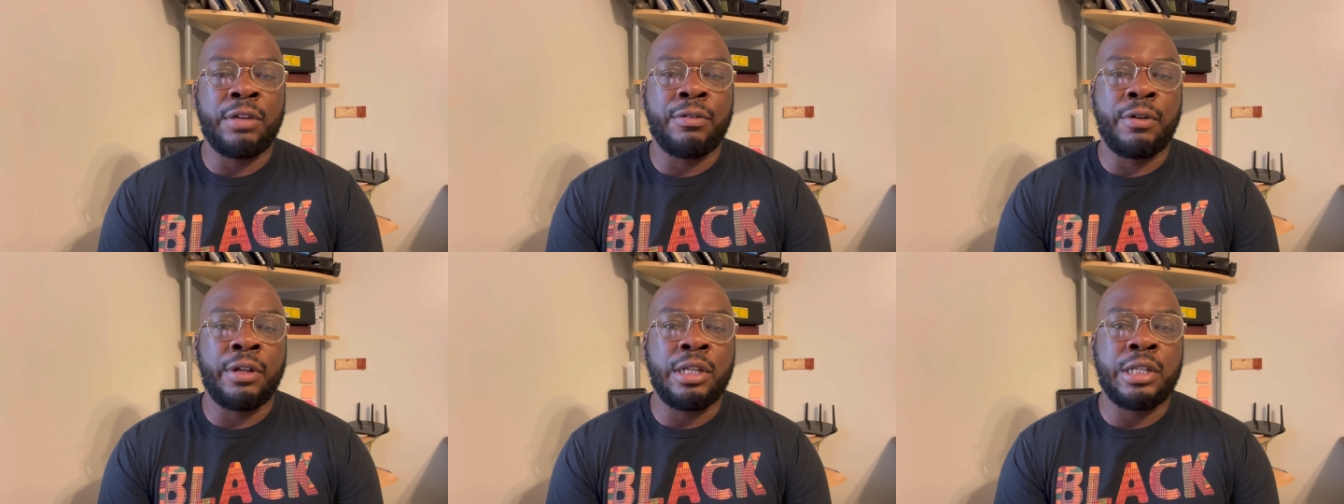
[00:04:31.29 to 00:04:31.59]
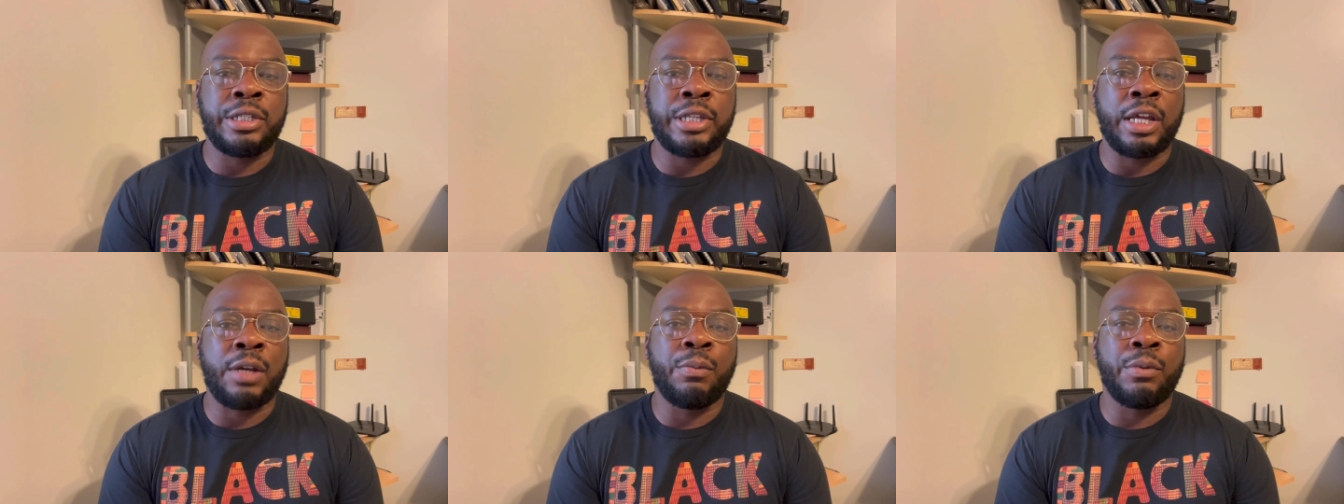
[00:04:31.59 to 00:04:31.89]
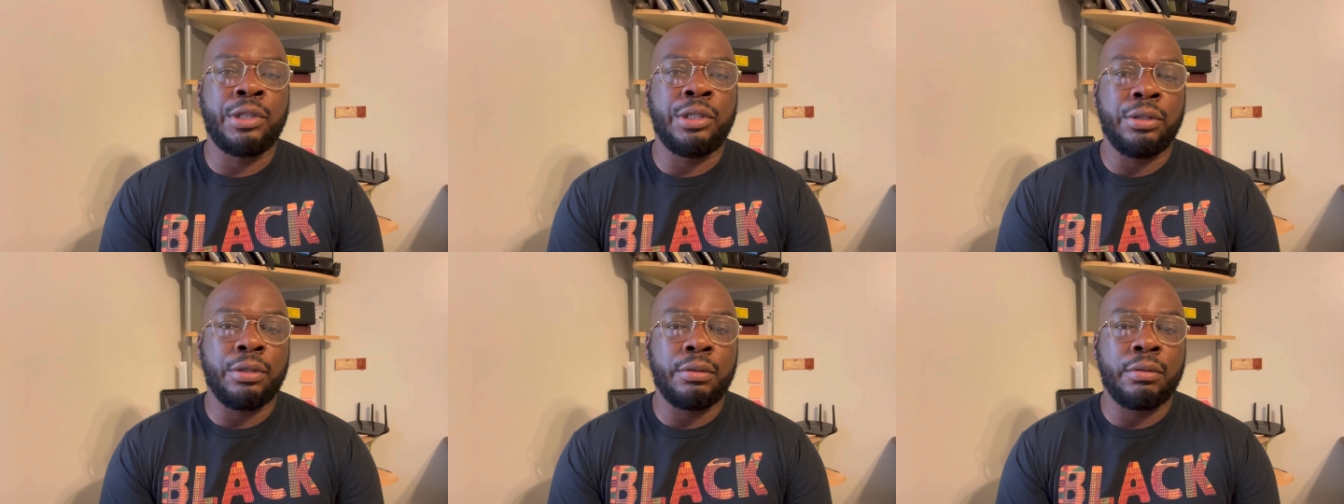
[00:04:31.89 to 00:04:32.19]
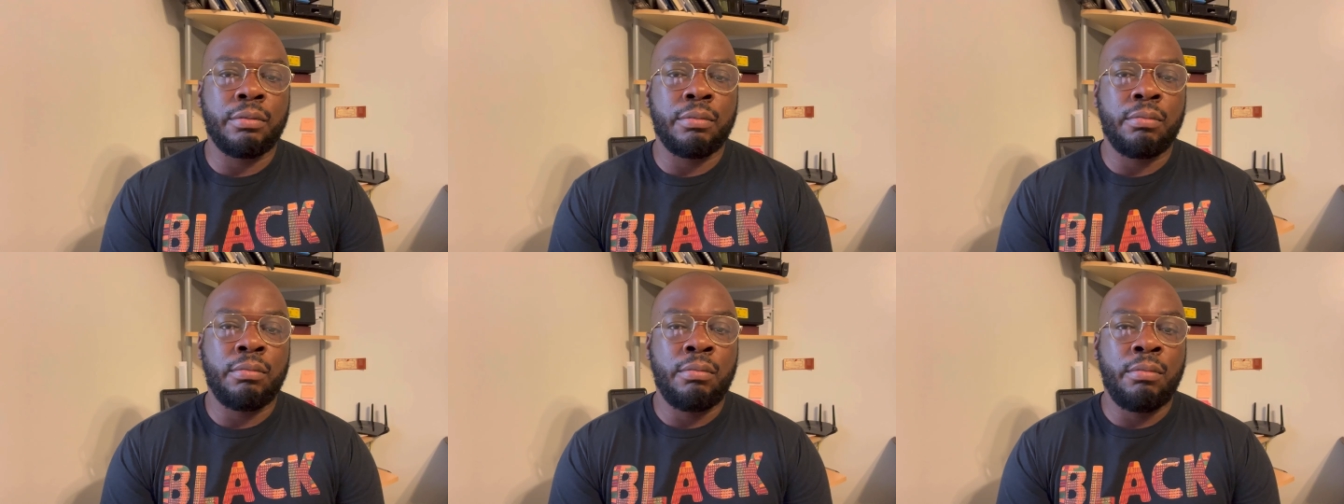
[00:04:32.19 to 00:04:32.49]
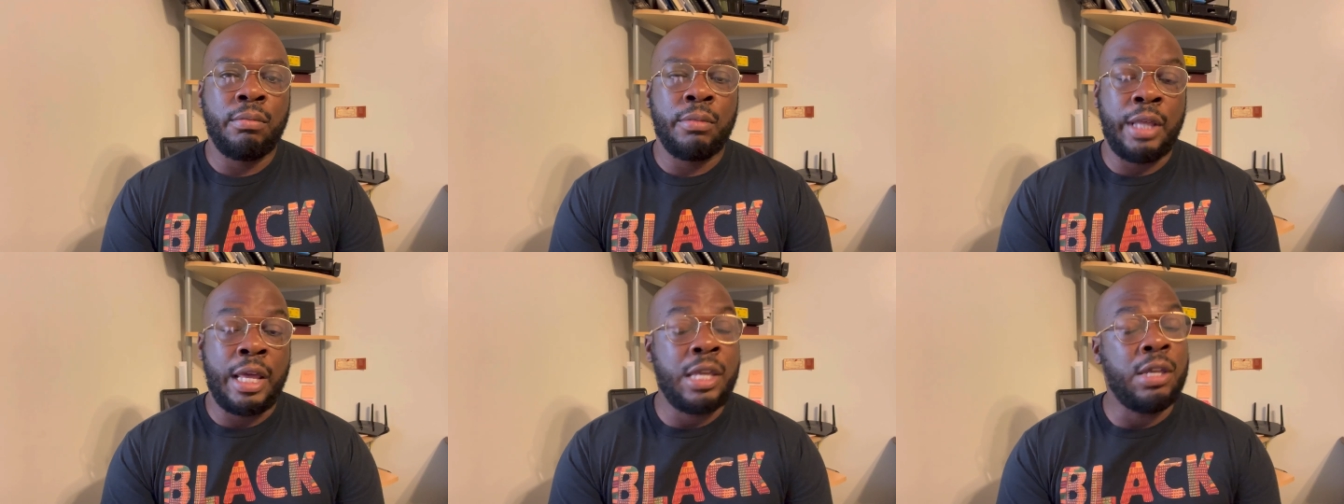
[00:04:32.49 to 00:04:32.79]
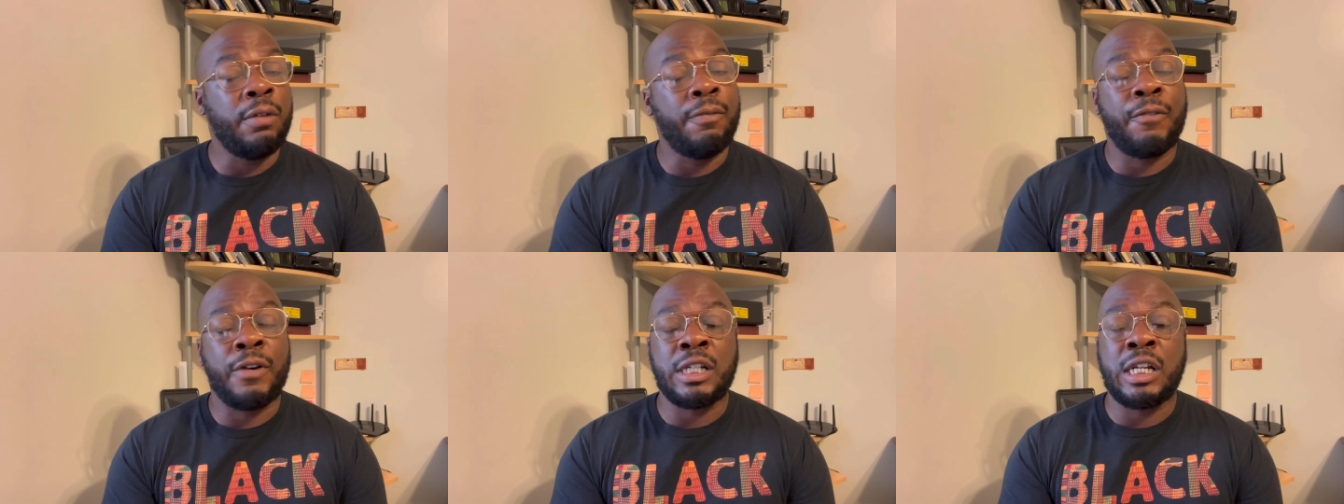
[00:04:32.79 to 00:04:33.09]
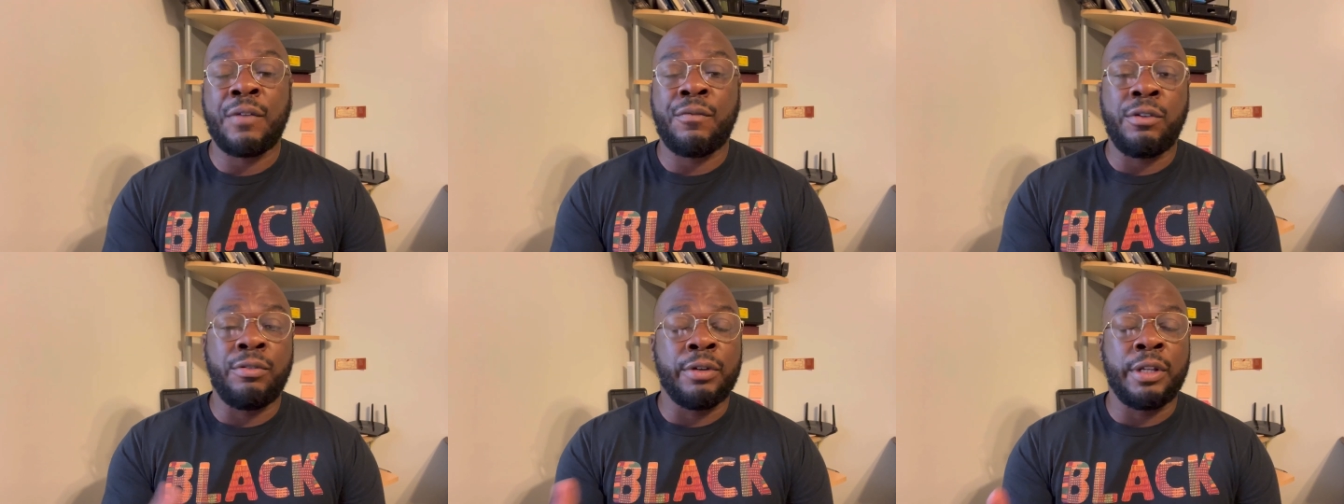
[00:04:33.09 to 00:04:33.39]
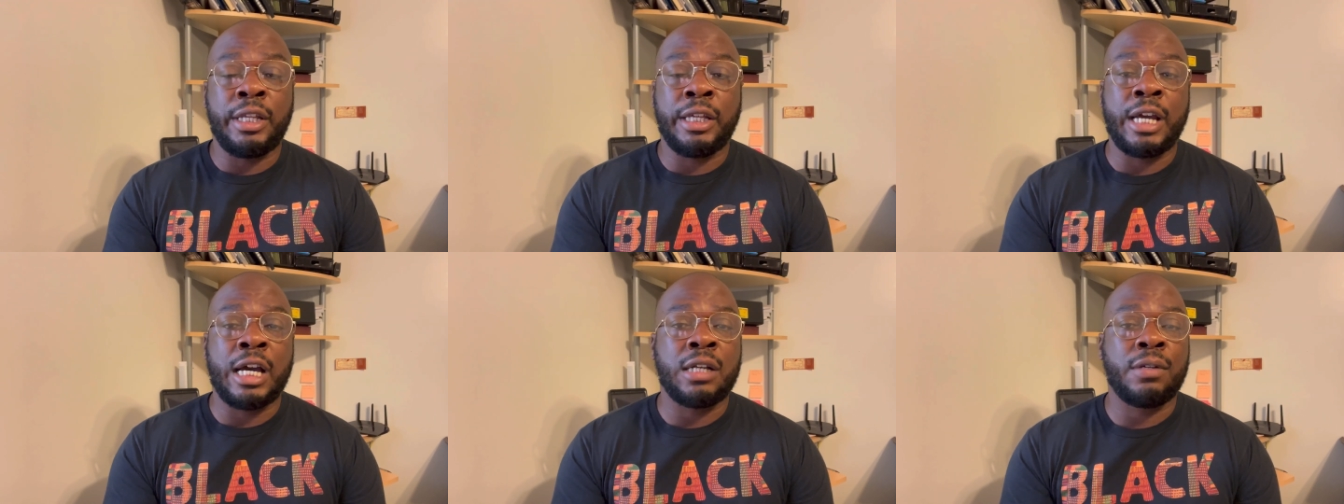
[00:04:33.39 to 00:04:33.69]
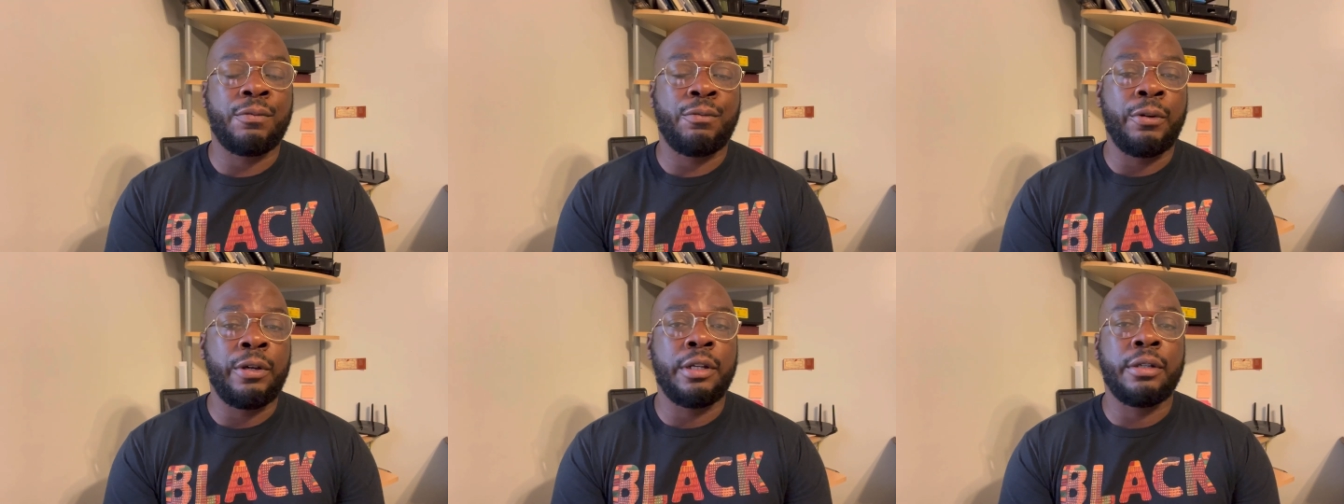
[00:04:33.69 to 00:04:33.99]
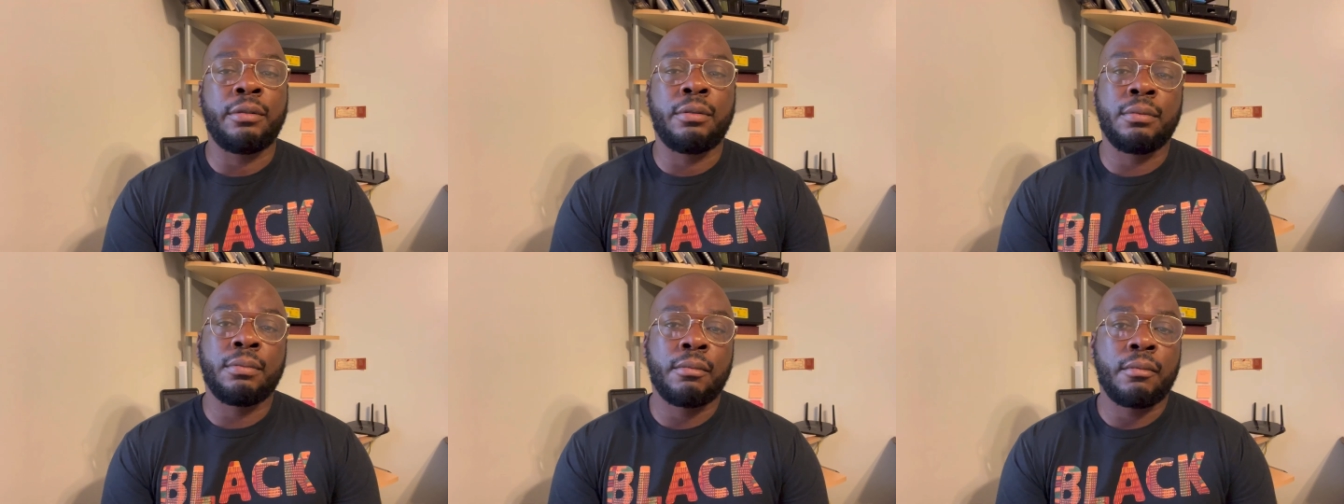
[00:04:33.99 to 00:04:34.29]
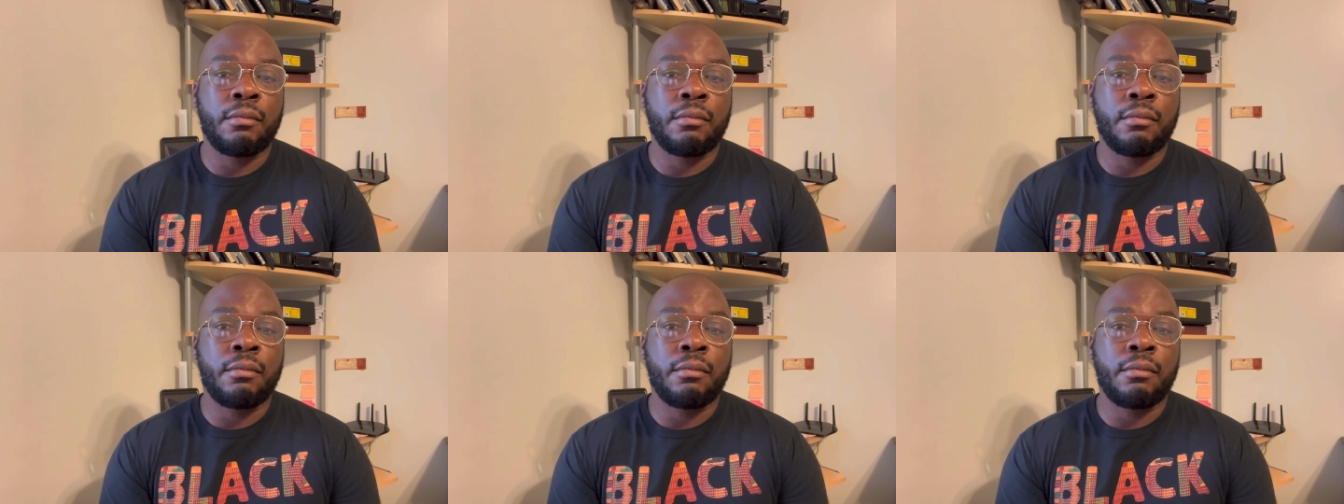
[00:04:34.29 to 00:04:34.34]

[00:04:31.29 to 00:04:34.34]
really stick with you. Then you'll find out if you really got a friend.